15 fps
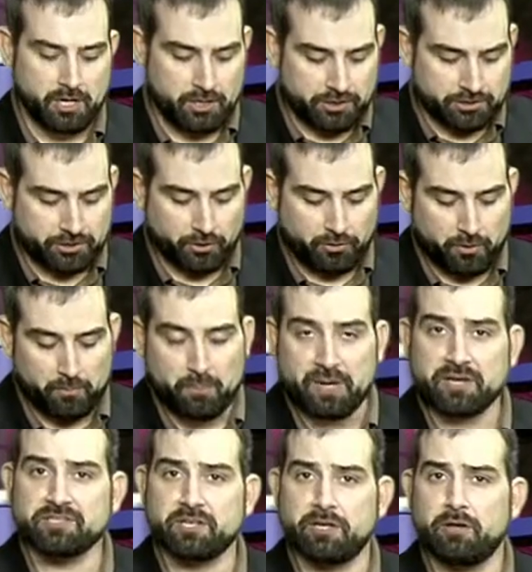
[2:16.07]
So the
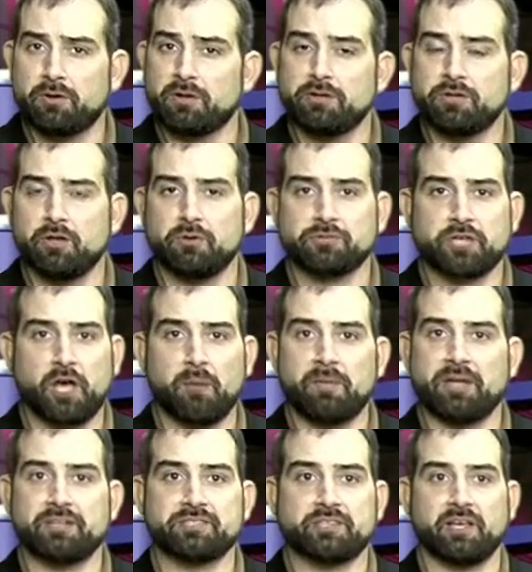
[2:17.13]
biggest thing you can do is come
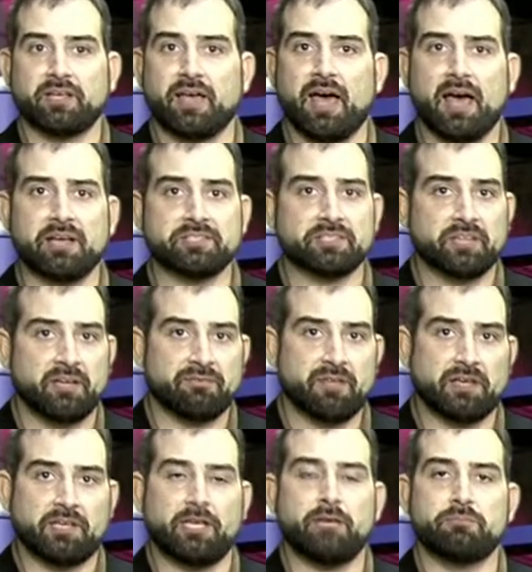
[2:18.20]
in and say, guys, if they
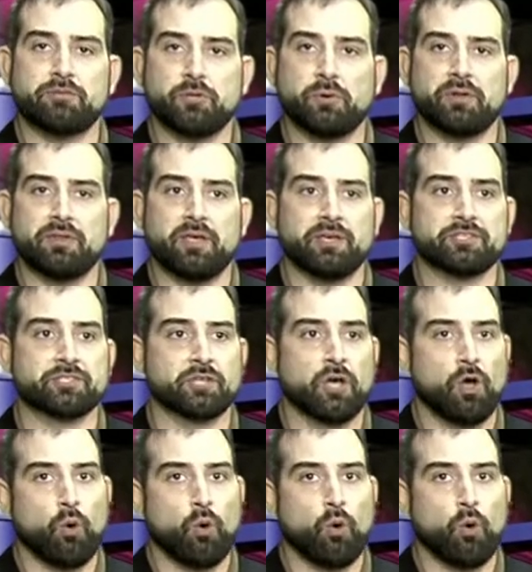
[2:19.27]
keep doing this,